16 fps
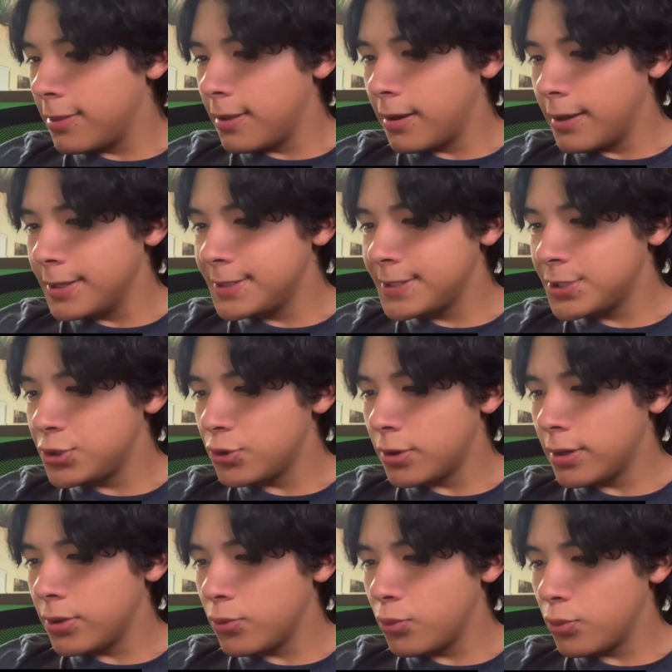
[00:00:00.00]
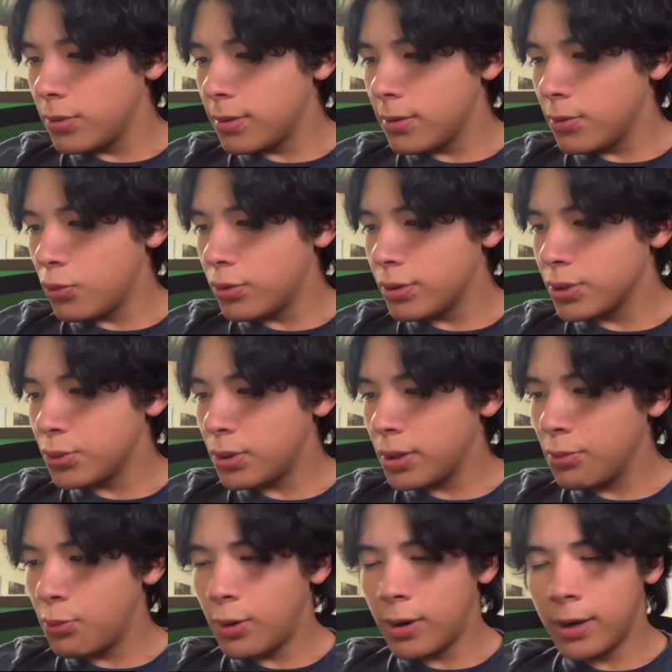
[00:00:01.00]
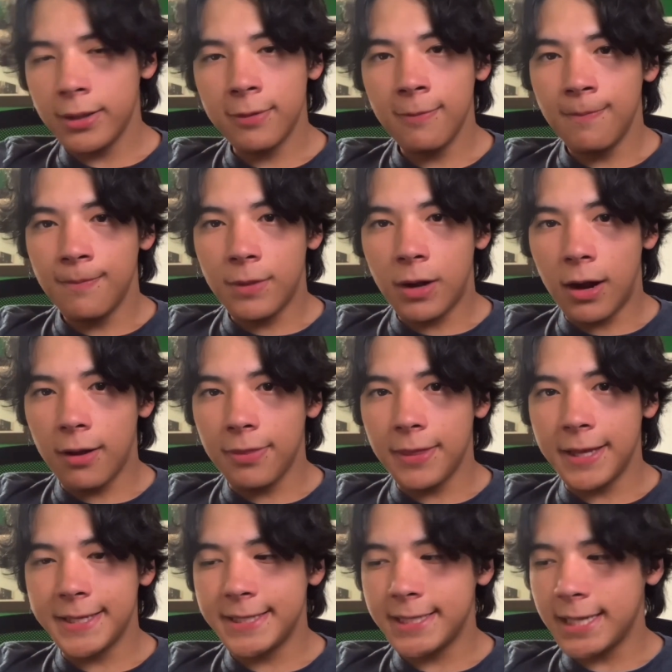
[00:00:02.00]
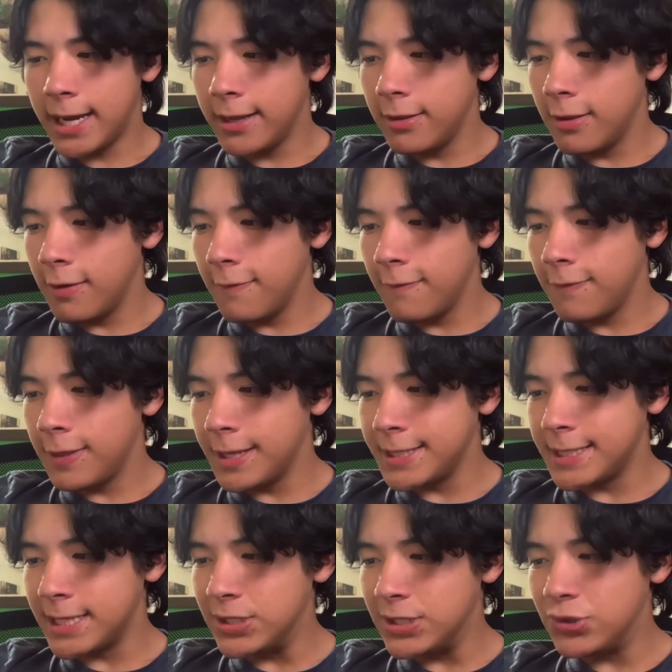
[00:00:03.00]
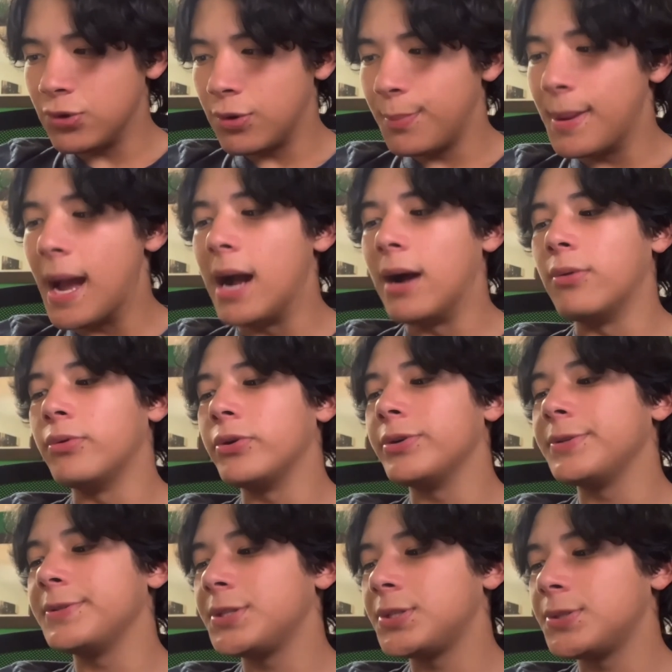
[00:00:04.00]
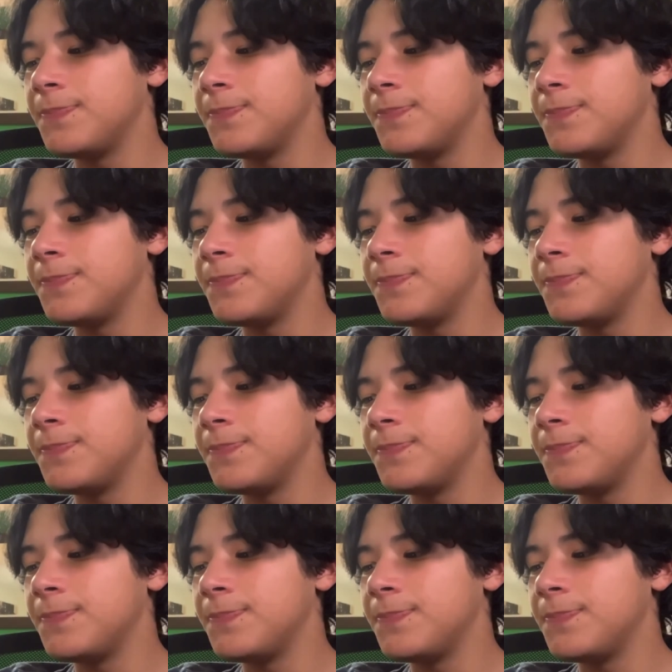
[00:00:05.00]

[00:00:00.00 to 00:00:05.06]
thus joined World War I on the side of the Central Powers.